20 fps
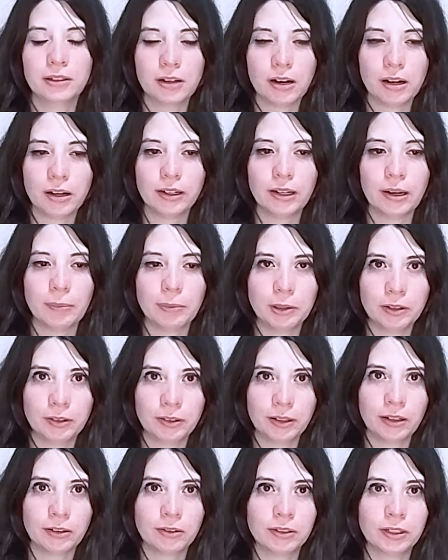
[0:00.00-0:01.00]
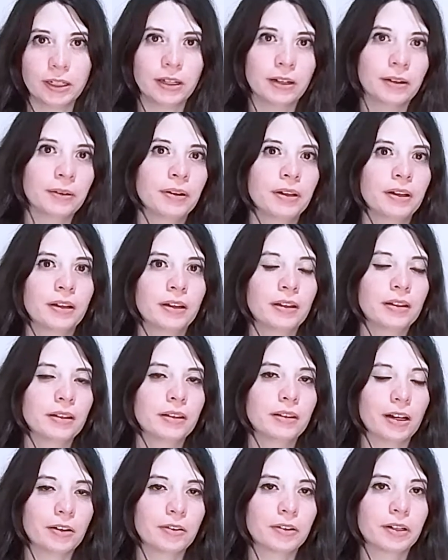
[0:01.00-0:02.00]
Karagapta
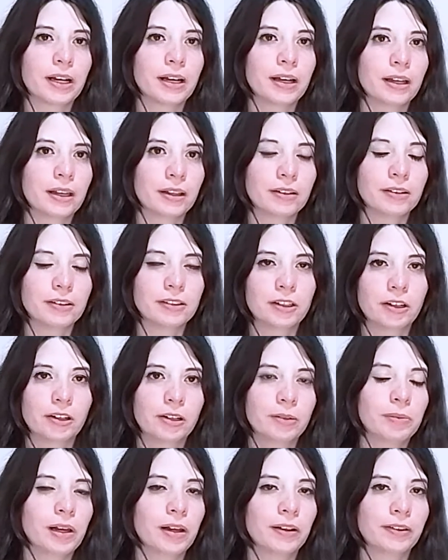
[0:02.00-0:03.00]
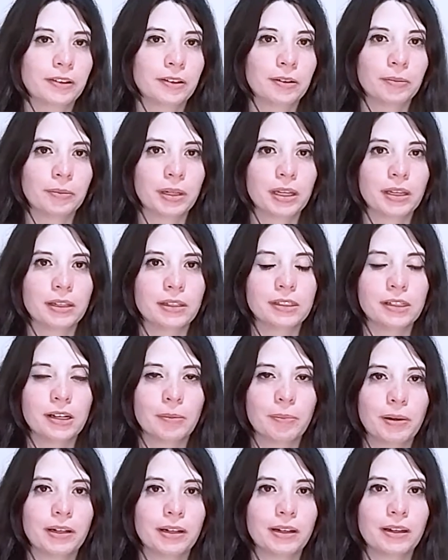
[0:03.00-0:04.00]
Sakura is cherry blossom in
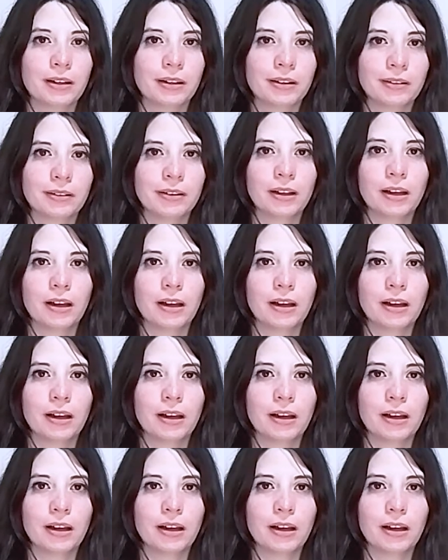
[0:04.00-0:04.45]
Japanese.